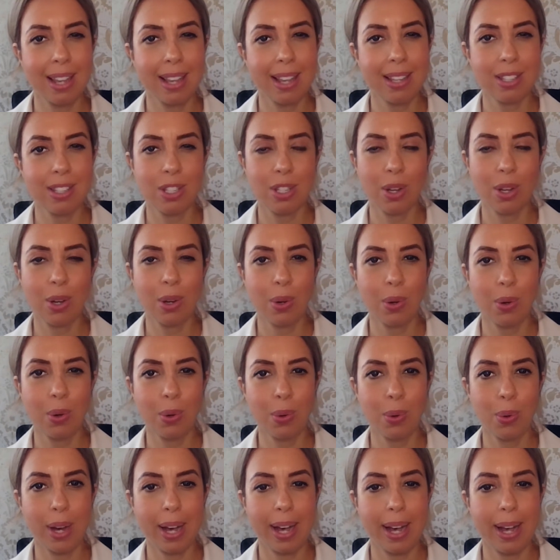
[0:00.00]

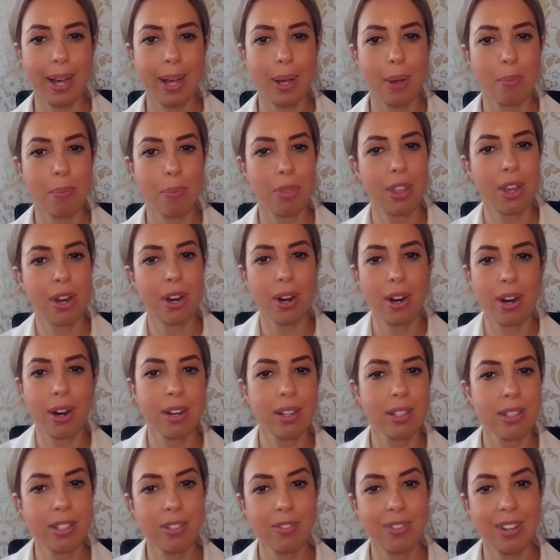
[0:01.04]
So there
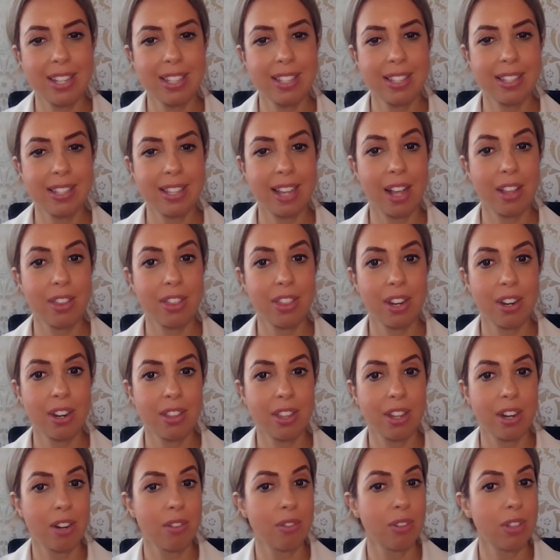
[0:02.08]
are devices out there
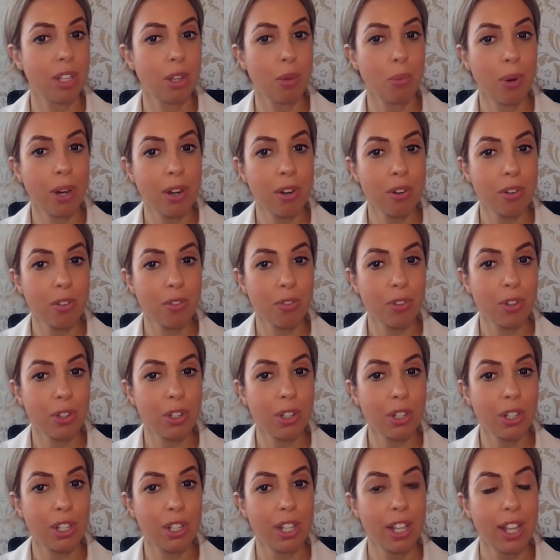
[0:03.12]
that are really
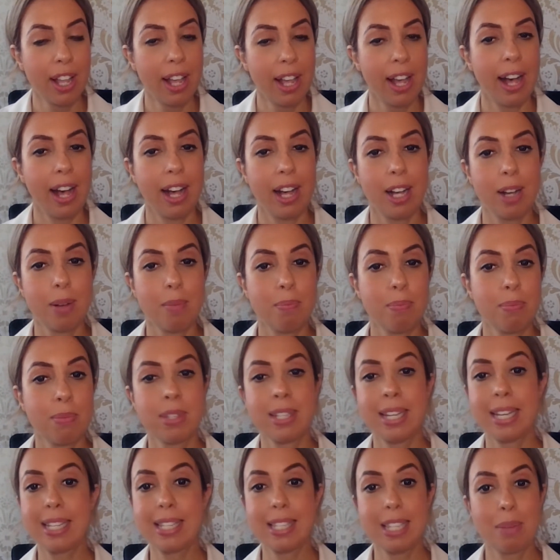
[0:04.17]
wonderful.
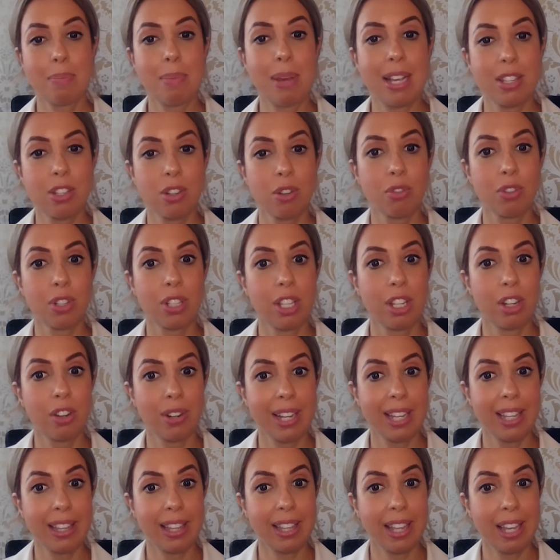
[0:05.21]
Dyson makes a really
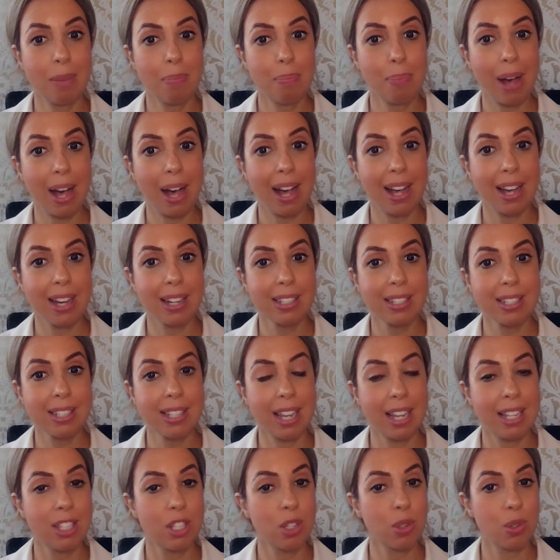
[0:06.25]
great light box,
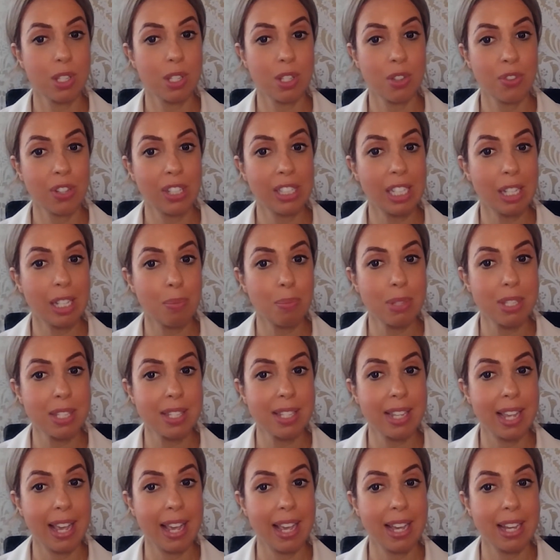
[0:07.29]
and so does
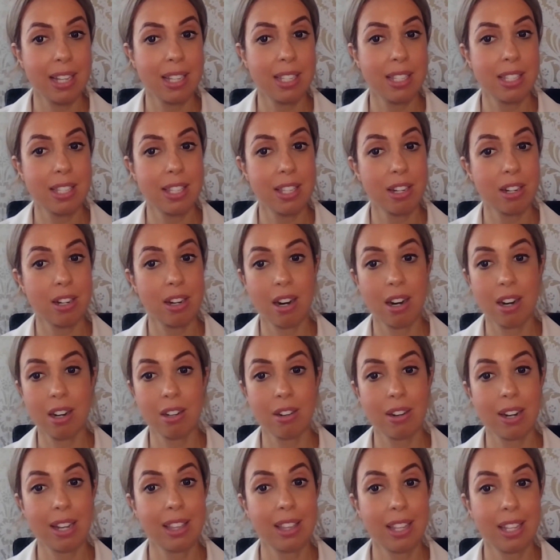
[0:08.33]
Philips. And there are
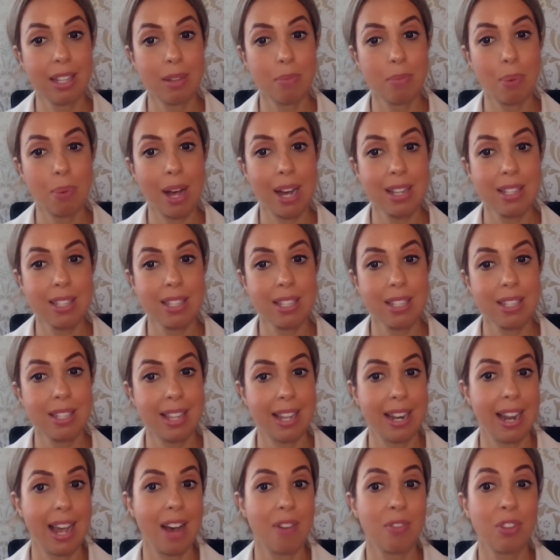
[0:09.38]
great light boxes
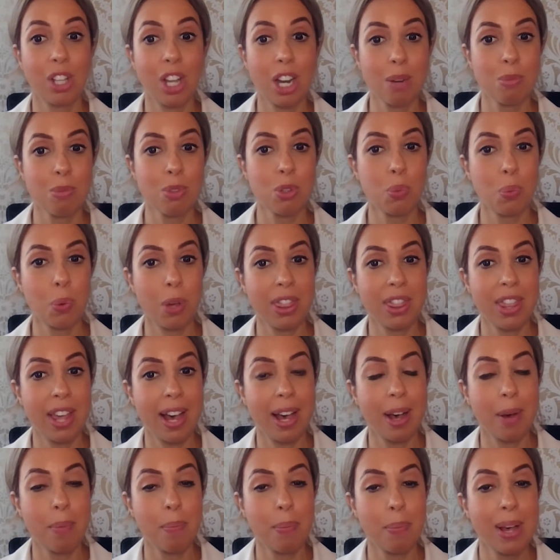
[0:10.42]
that have alarms with
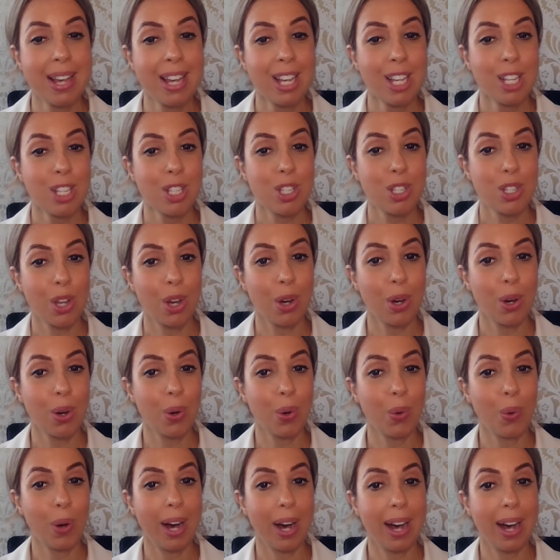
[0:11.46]
them.
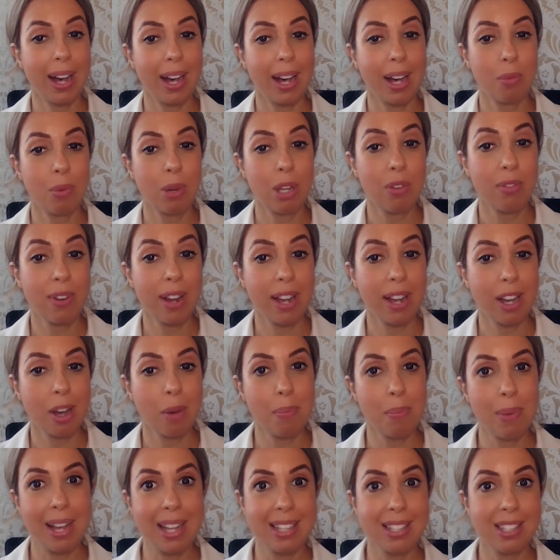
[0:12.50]
So we
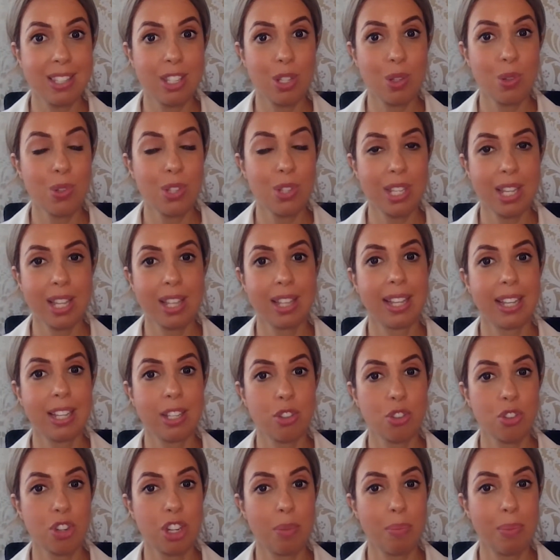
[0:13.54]
recommend using light
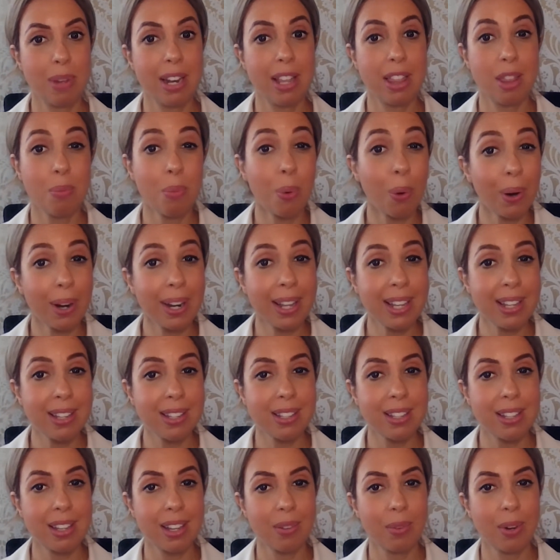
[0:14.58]
treatment in the morning
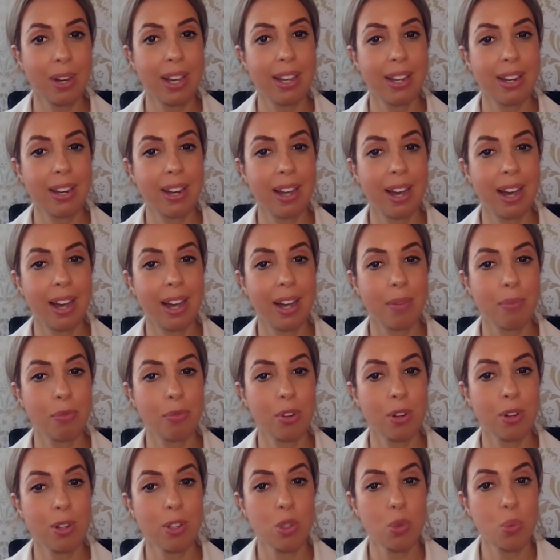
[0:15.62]
when
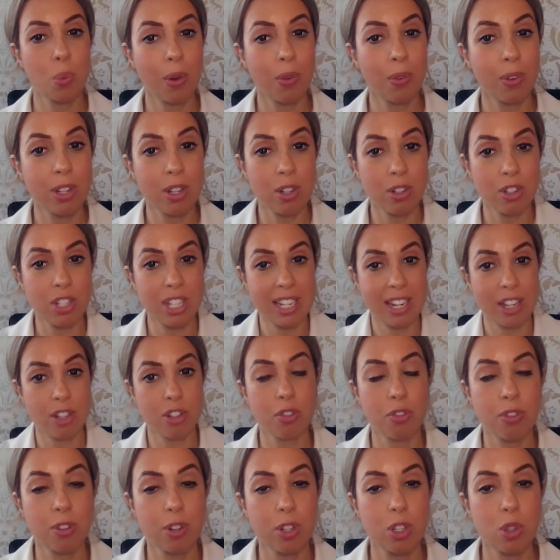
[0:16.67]
your teenager
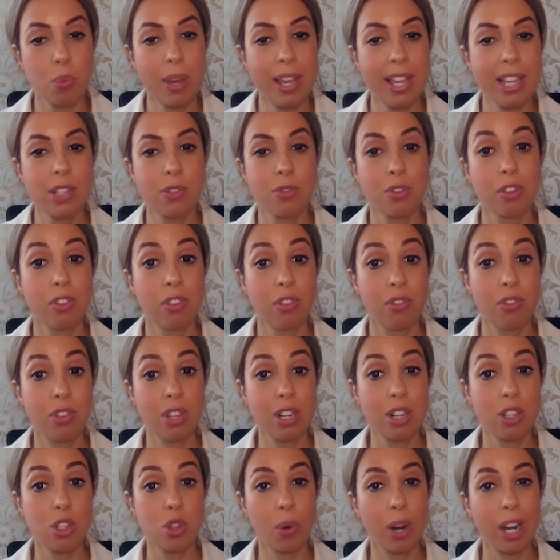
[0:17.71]
first wakes for 15
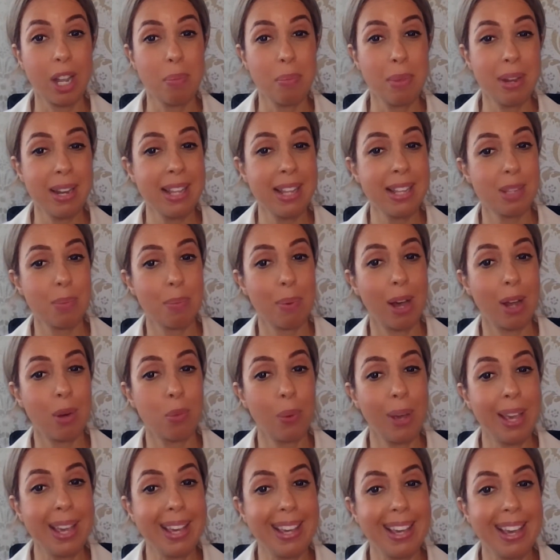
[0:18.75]
to 20 minutes. Upon
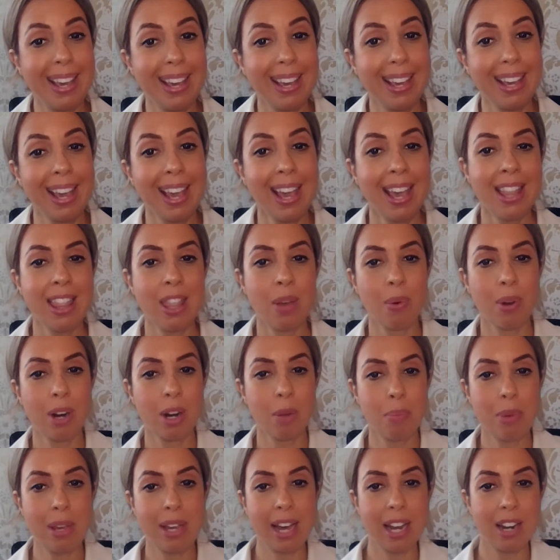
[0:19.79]
waking, they want
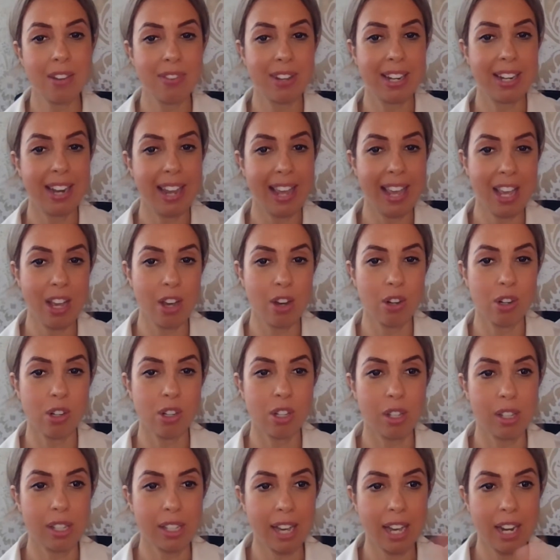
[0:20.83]
to be kind of at an
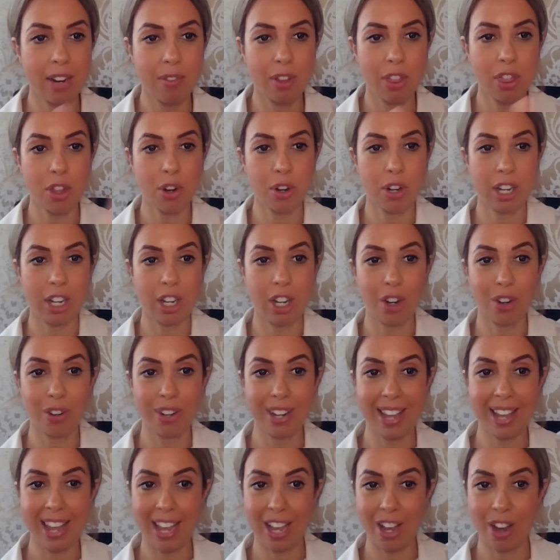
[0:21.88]
angle, kind of a
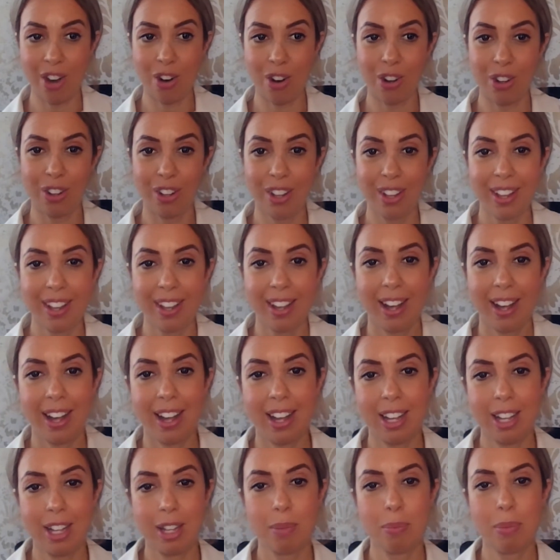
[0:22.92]
30-degree angle,
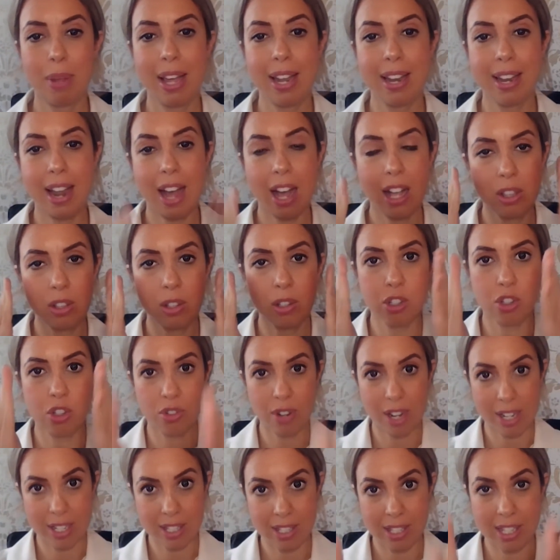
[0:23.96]
and not look
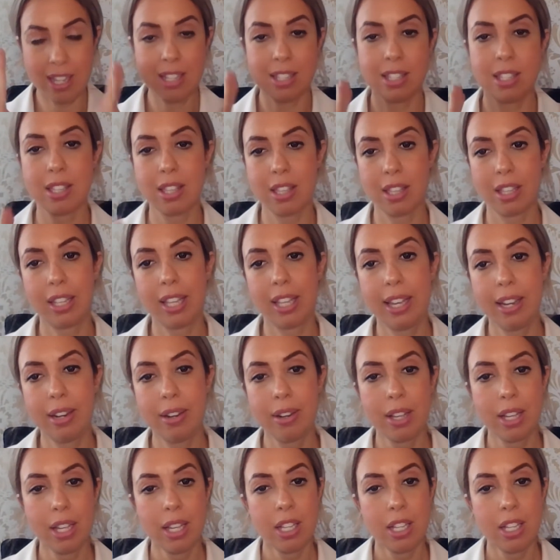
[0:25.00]
directly into the light.